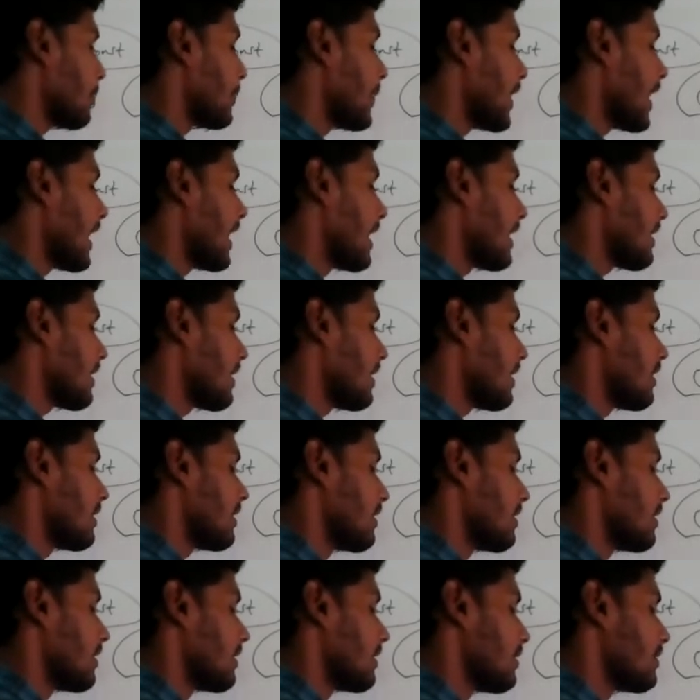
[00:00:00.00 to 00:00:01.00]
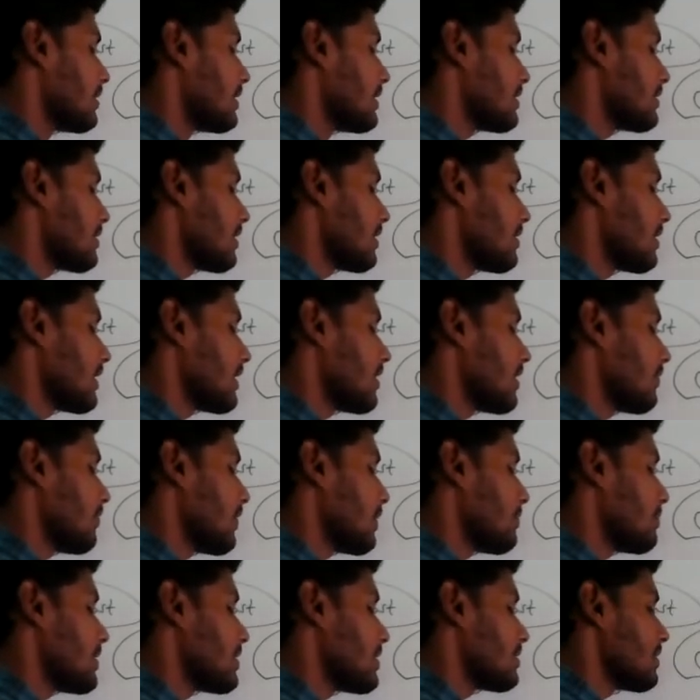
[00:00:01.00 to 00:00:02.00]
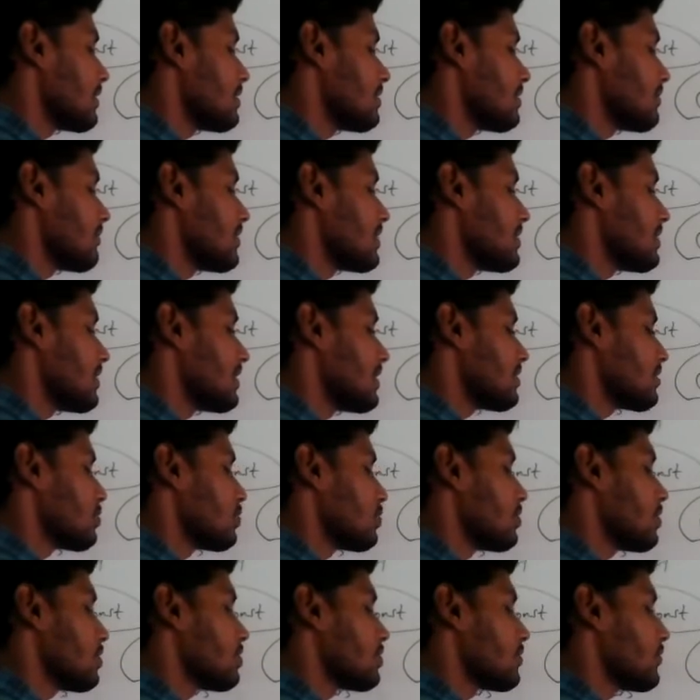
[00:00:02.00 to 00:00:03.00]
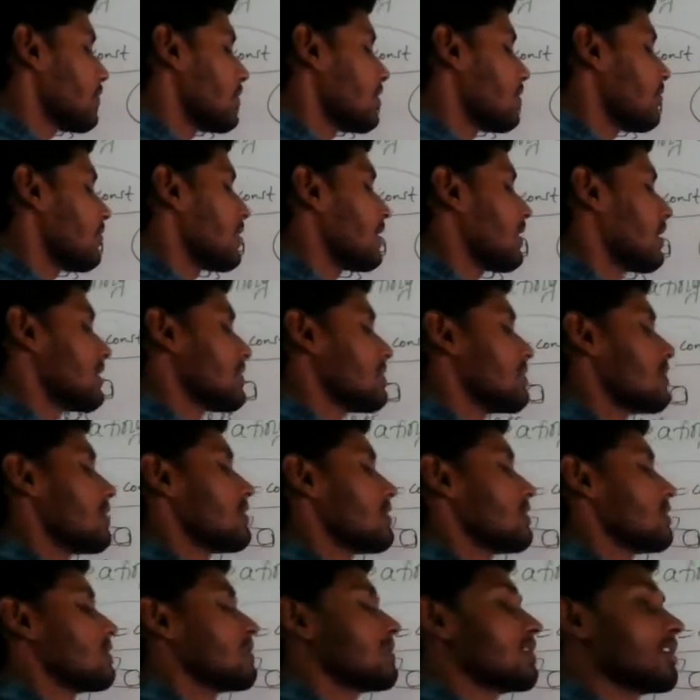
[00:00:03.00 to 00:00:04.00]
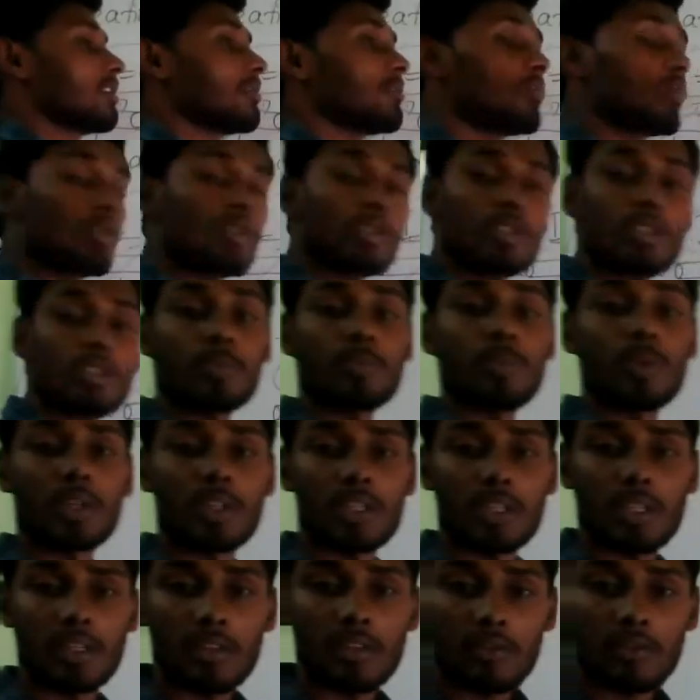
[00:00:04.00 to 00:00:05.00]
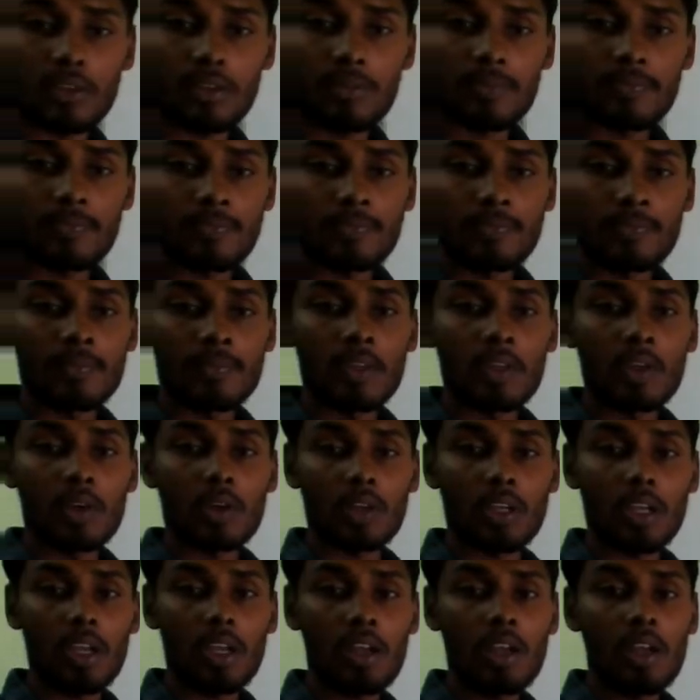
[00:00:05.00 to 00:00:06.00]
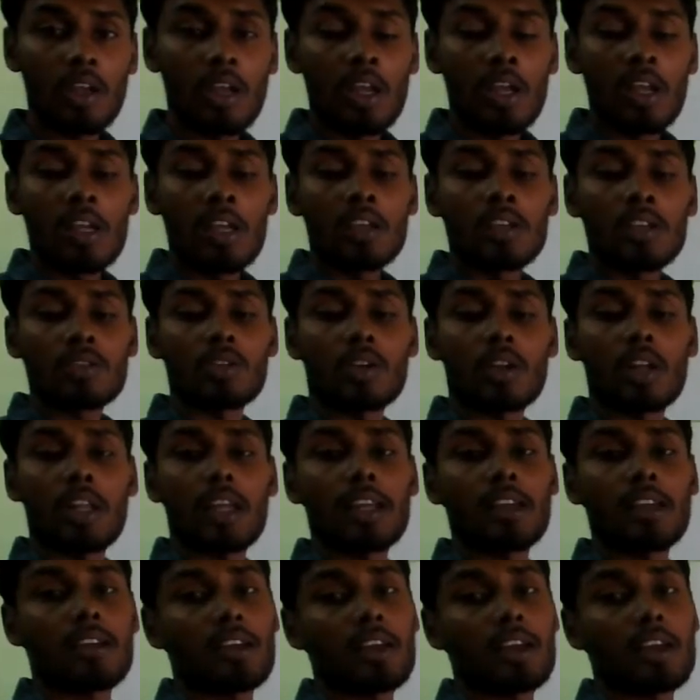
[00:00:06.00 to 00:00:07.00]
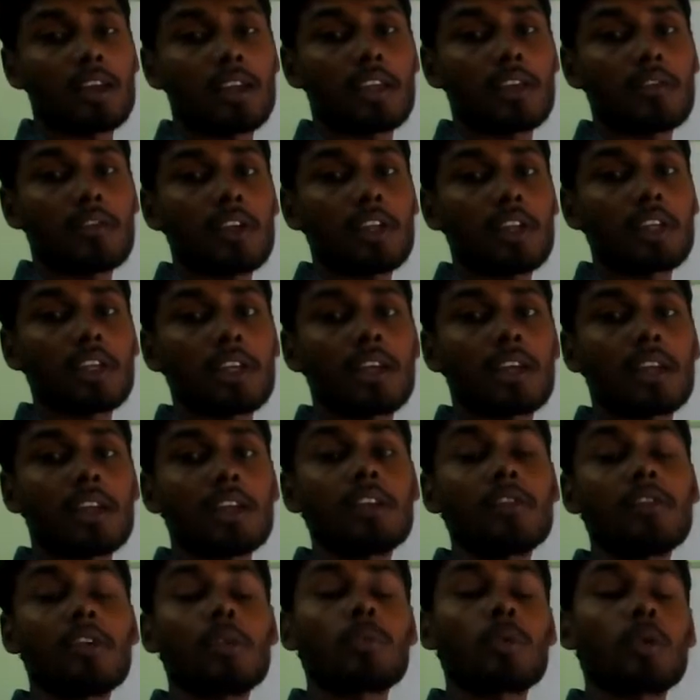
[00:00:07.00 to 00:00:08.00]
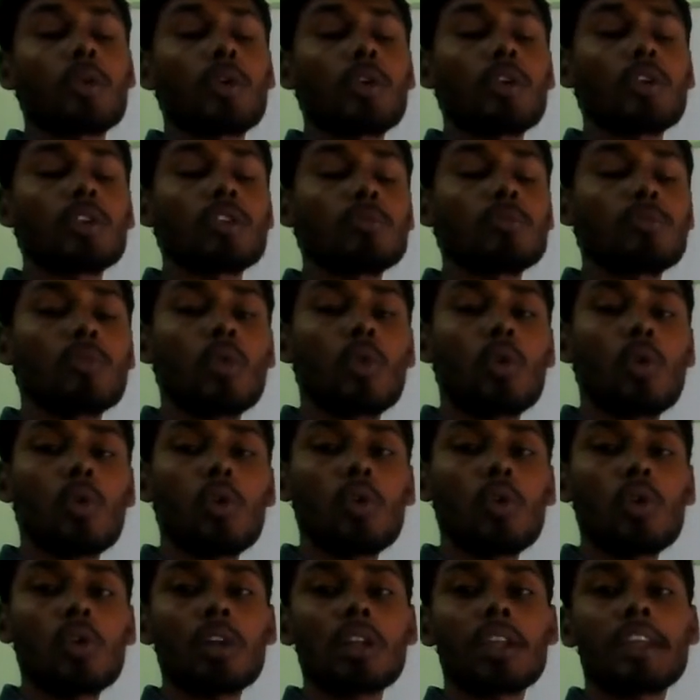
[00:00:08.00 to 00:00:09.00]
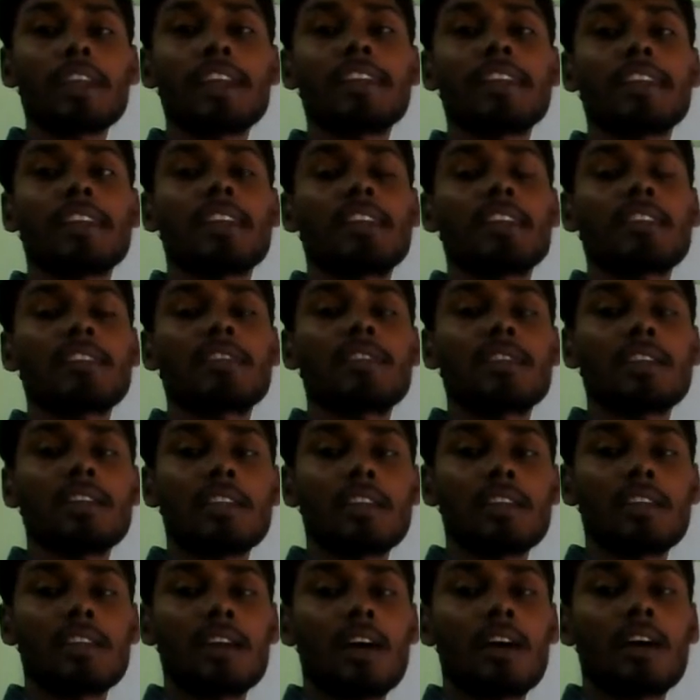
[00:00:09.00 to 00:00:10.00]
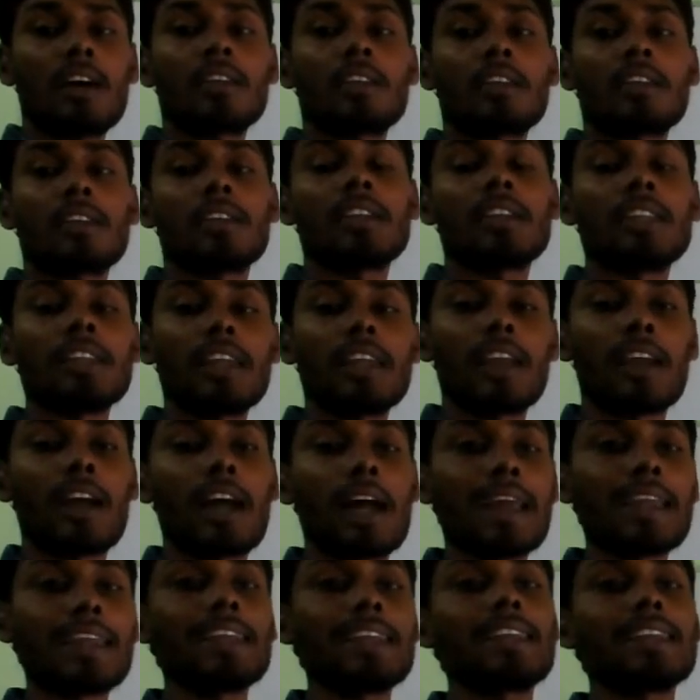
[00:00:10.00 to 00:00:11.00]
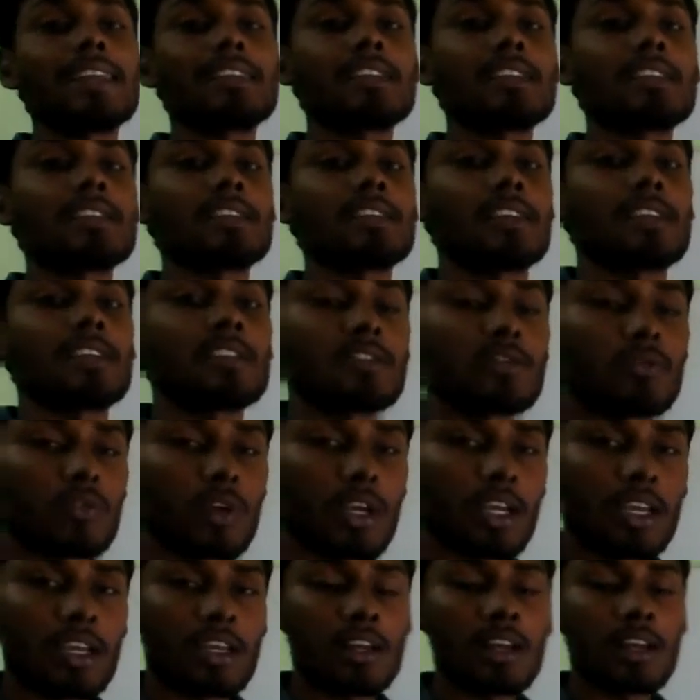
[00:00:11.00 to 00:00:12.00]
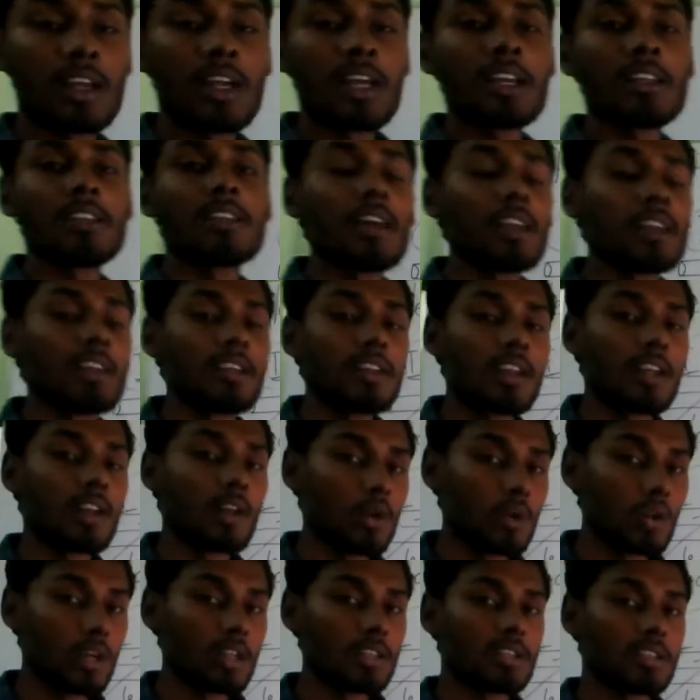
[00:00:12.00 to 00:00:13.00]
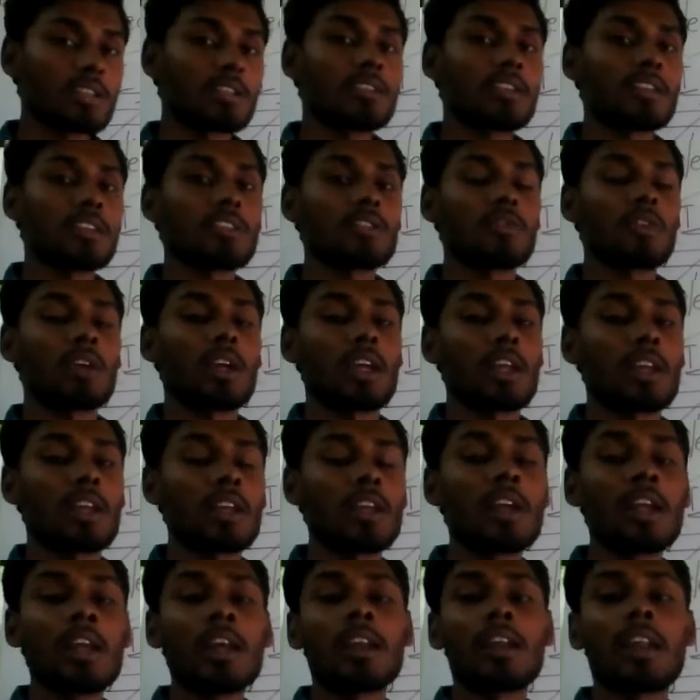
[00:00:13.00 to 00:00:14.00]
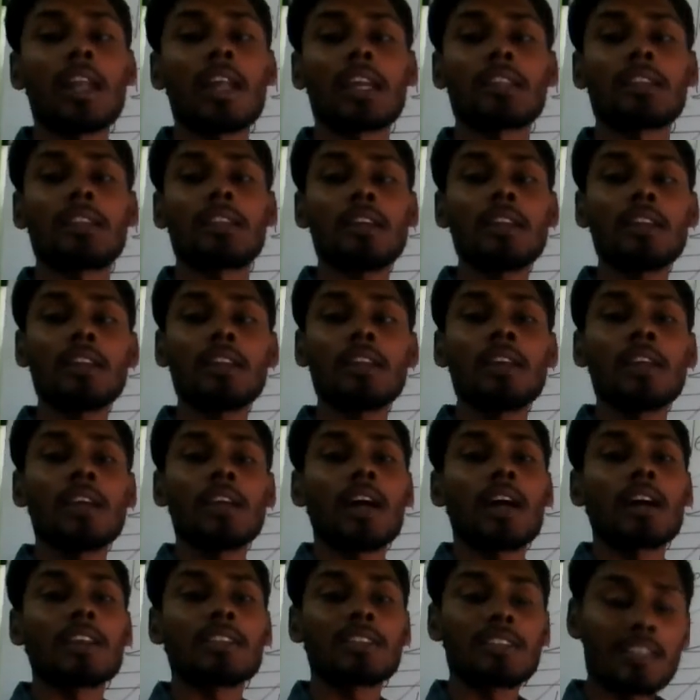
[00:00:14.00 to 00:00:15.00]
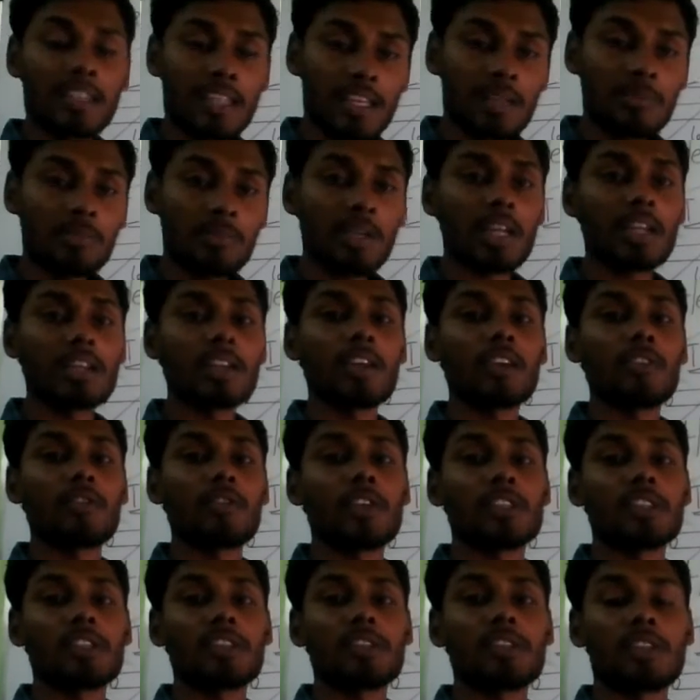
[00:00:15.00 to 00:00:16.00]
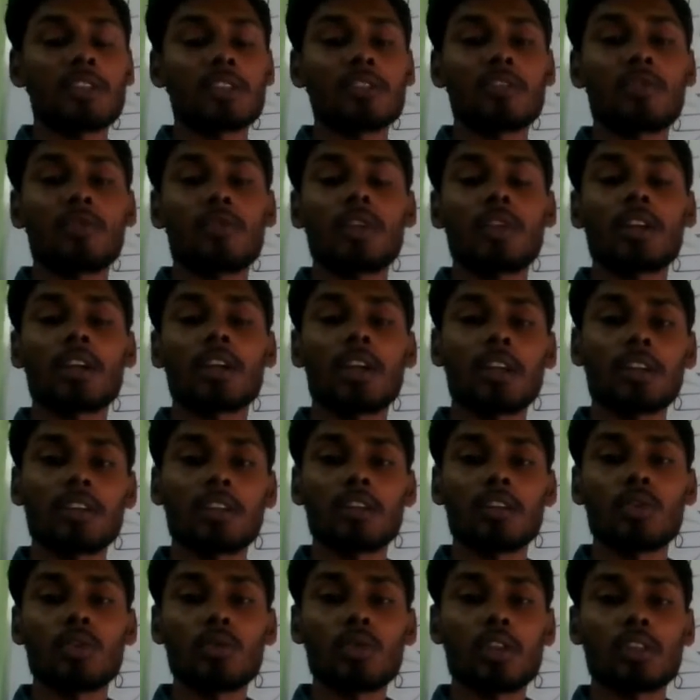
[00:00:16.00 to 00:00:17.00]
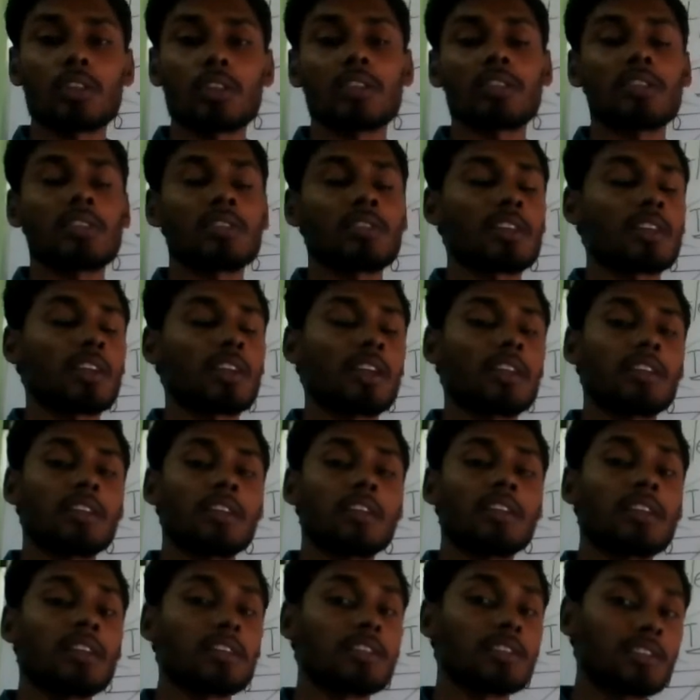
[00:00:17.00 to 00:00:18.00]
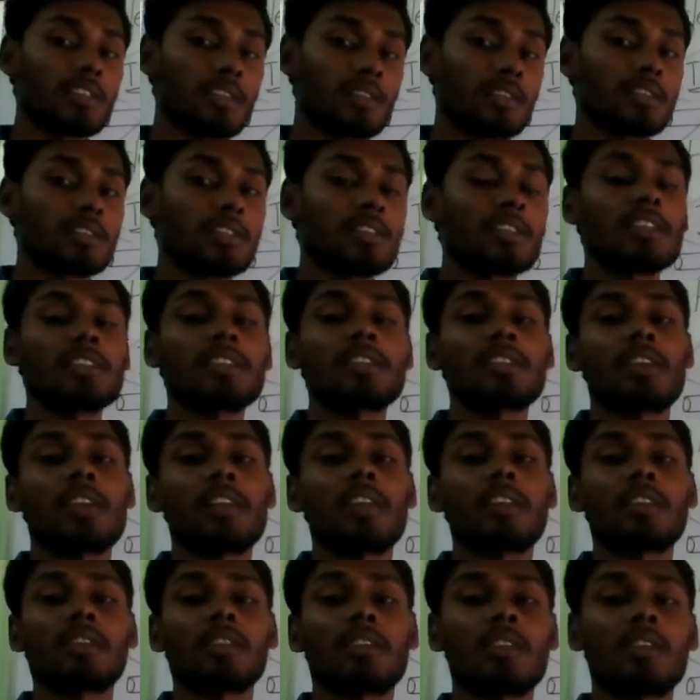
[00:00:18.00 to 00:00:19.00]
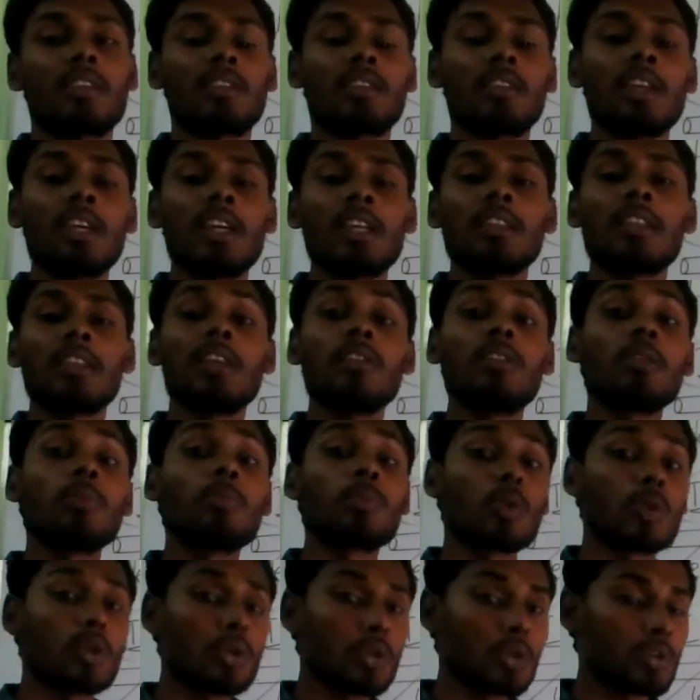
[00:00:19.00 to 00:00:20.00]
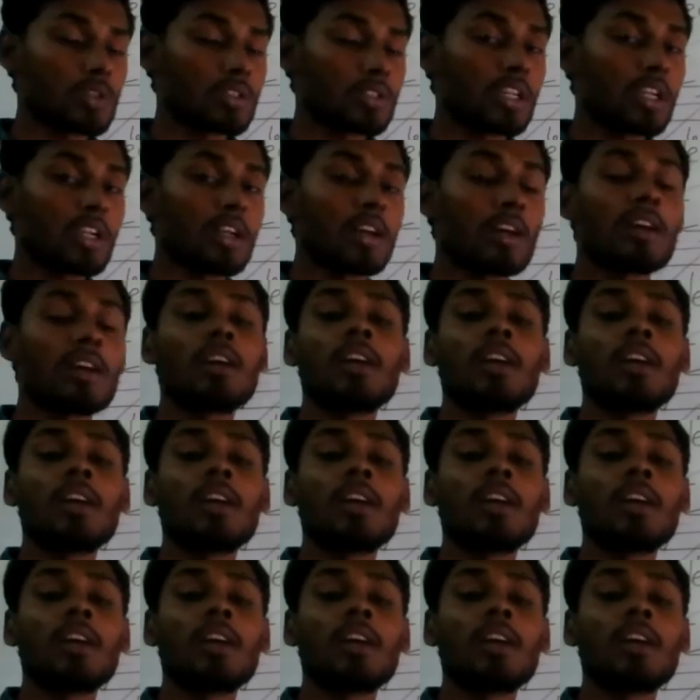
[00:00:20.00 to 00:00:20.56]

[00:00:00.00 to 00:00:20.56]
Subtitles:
parallel. These are the informations which is too useful for reason assertion, most important. Okay, so like a given current will produce more heat energy in a high resistance wire than in a low resistance wire. Like that, a same kind of resistance, if you will connect 2 resistors are connected in series connection, they will produce the